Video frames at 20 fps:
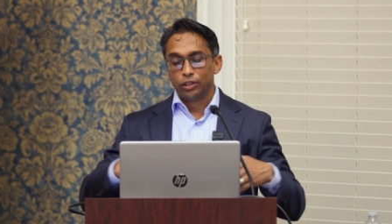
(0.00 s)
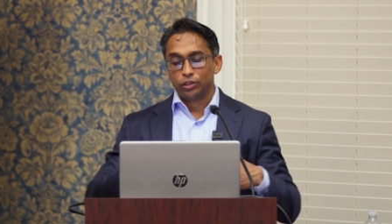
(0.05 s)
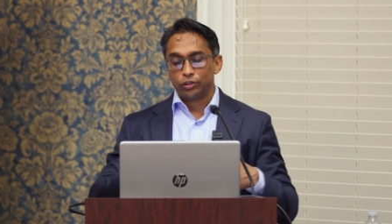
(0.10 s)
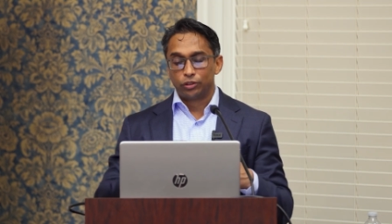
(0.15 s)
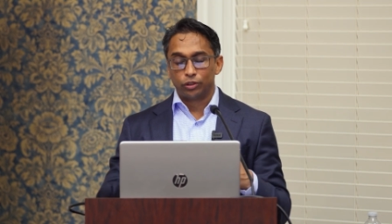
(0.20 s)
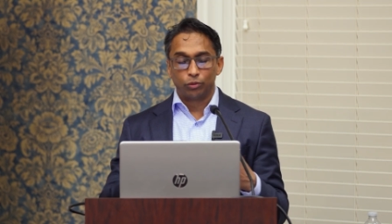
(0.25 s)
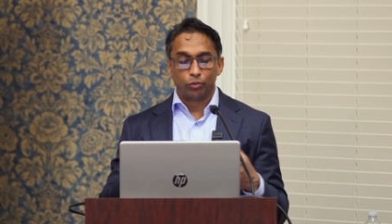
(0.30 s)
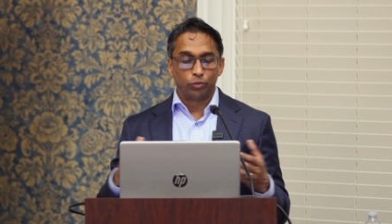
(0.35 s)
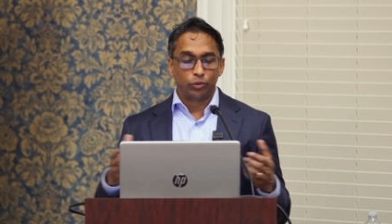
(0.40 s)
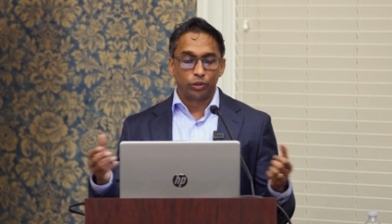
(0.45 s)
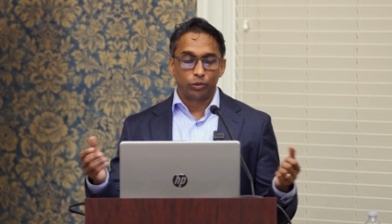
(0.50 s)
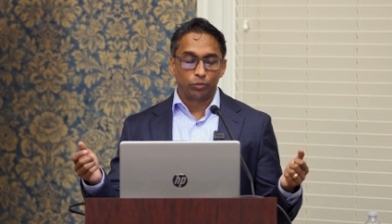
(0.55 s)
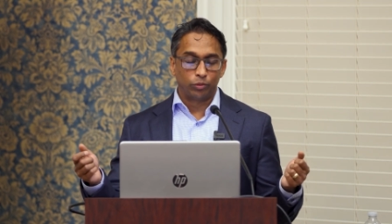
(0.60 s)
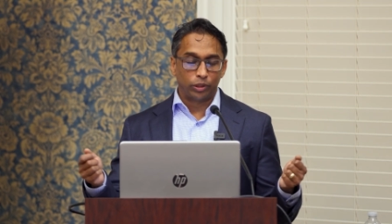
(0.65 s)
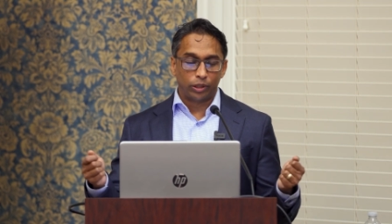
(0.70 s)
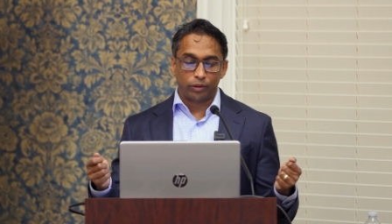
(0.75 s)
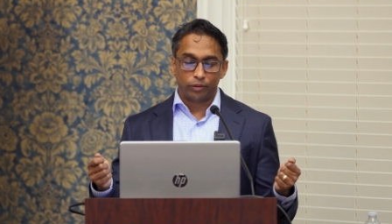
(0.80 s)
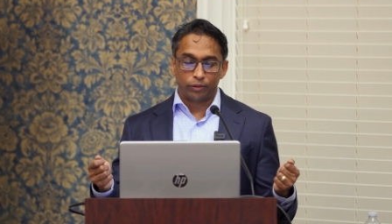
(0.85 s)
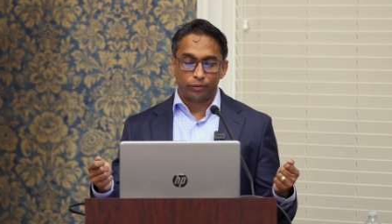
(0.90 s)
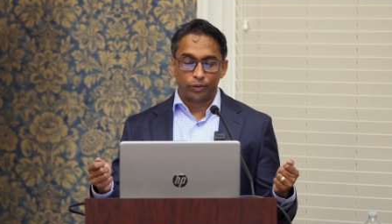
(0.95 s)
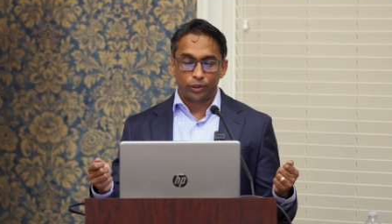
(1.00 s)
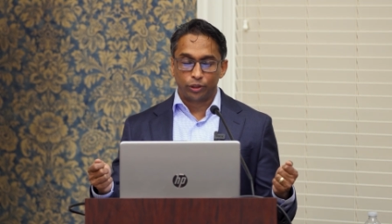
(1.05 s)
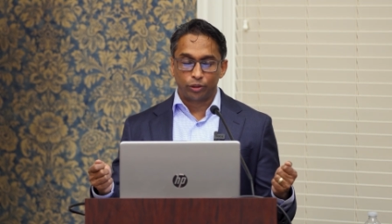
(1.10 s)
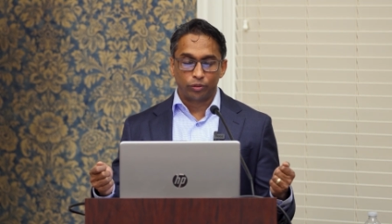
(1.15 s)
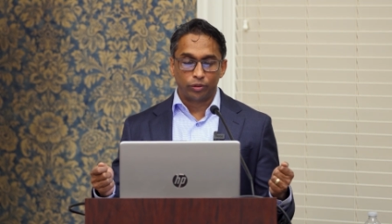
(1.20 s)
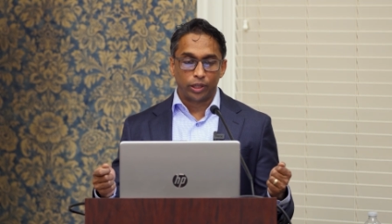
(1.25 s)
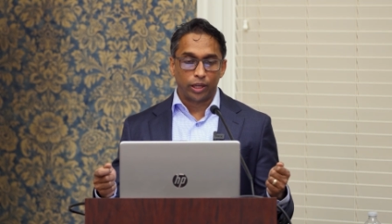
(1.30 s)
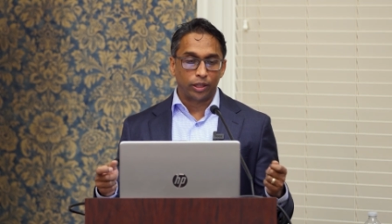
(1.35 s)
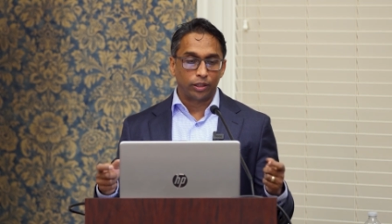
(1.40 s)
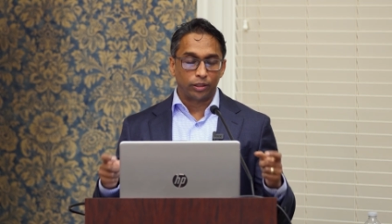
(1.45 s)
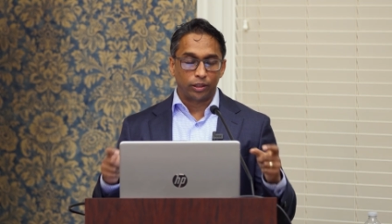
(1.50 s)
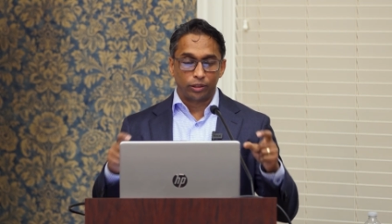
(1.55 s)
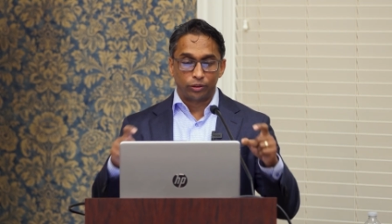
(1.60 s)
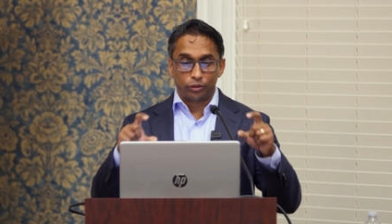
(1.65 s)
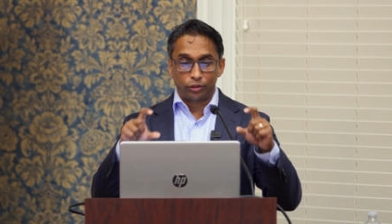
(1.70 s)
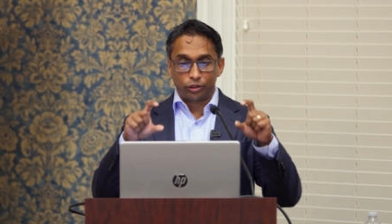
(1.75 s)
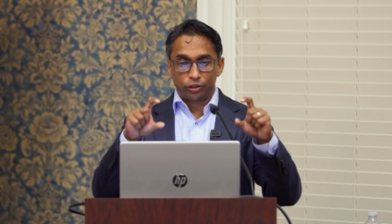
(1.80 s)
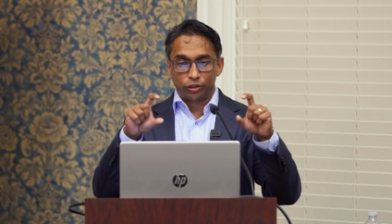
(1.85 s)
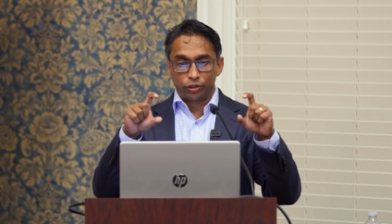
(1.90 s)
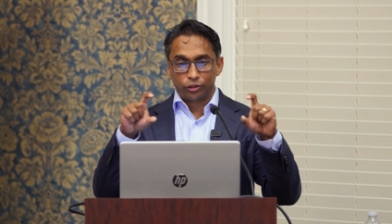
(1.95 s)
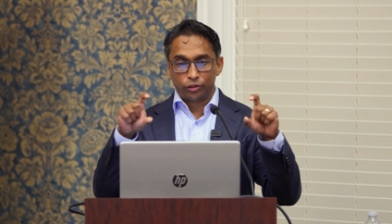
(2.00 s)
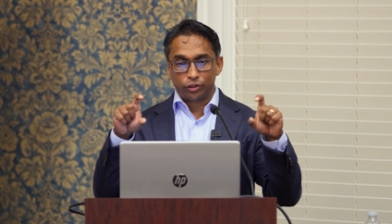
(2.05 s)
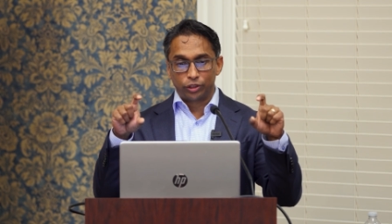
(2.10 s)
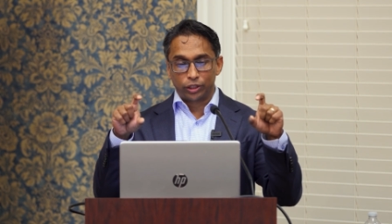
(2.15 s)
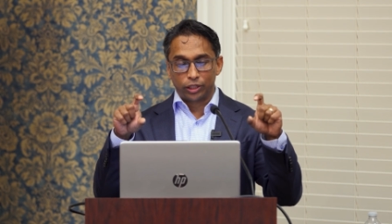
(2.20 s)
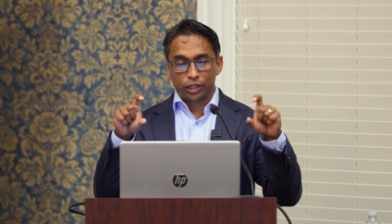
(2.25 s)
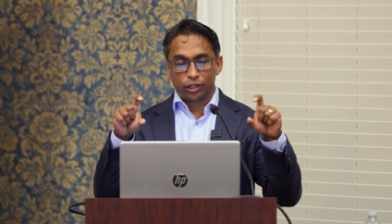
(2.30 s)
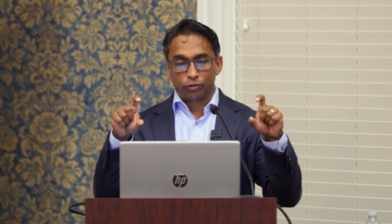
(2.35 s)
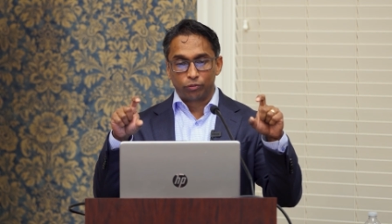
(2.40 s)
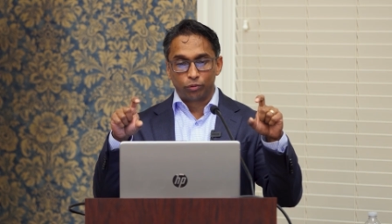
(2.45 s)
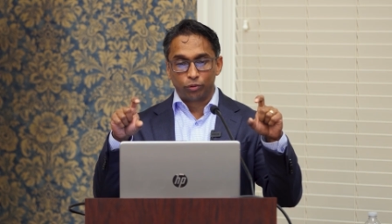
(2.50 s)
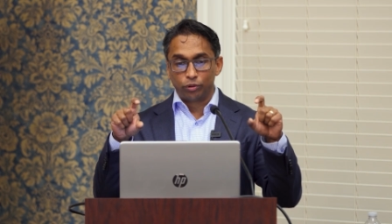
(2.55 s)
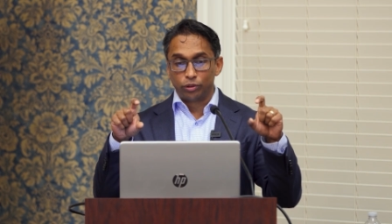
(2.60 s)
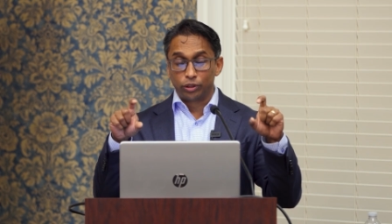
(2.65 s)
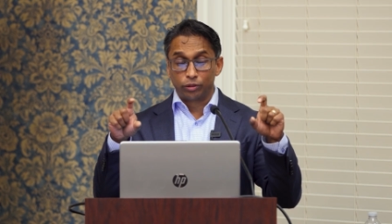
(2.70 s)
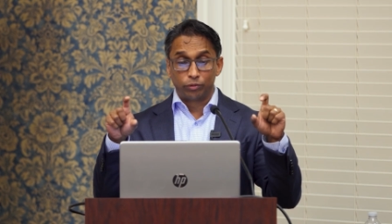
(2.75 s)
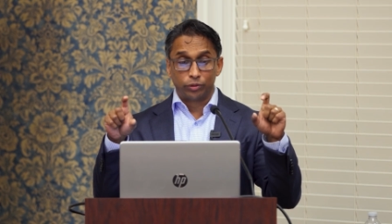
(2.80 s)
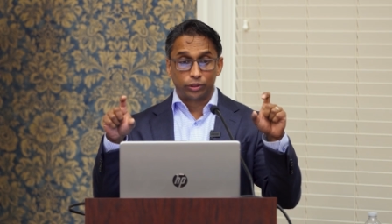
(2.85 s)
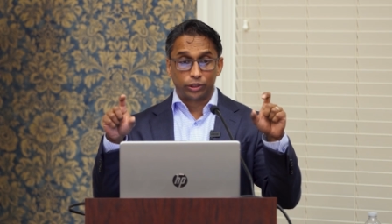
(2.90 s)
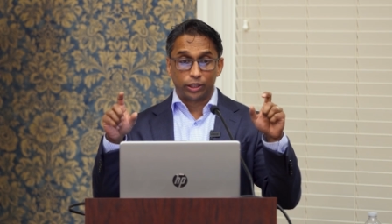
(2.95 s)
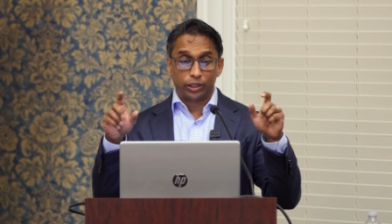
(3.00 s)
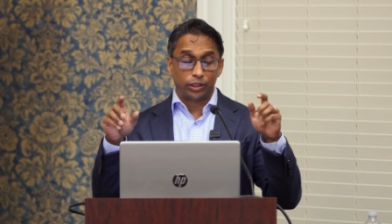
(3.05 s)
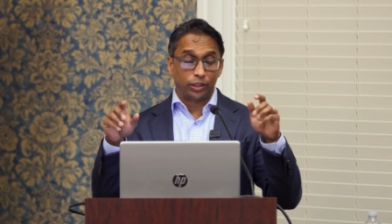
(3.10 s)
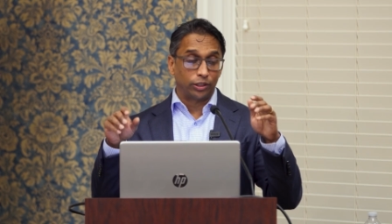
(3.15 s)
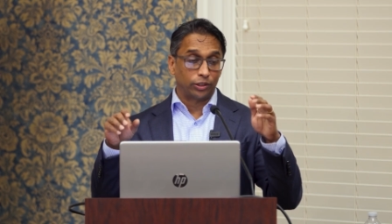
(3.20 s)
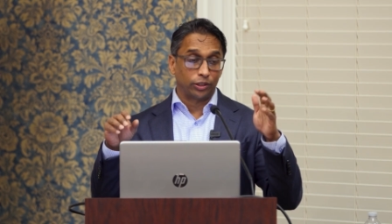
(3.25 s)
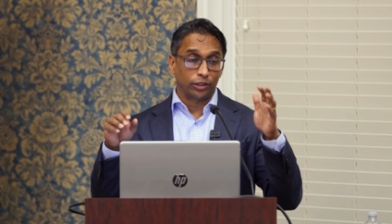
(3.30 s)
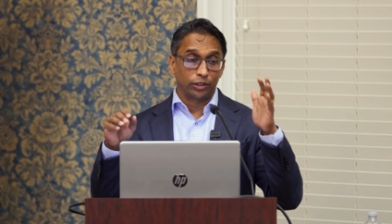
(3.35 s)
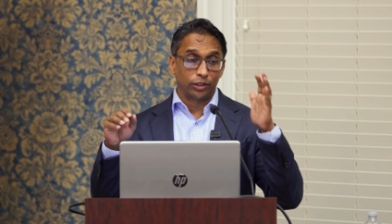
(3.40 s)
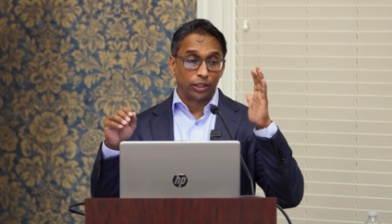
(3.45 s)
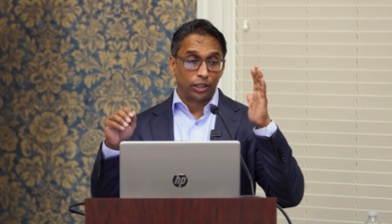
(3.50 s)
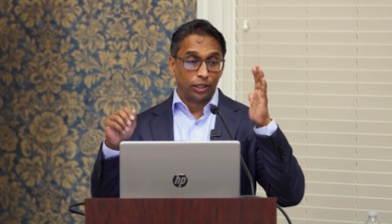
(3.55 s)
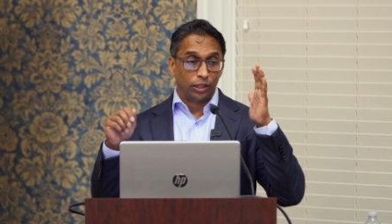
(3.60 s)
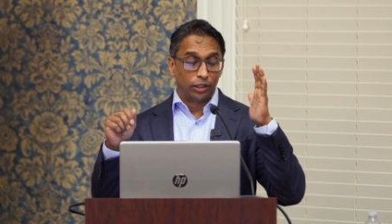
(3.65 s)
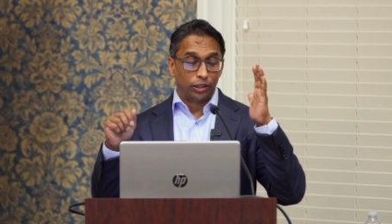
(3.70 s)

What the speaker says: So we have the visual analog. You'll usually get a ruler and we'll say, listen,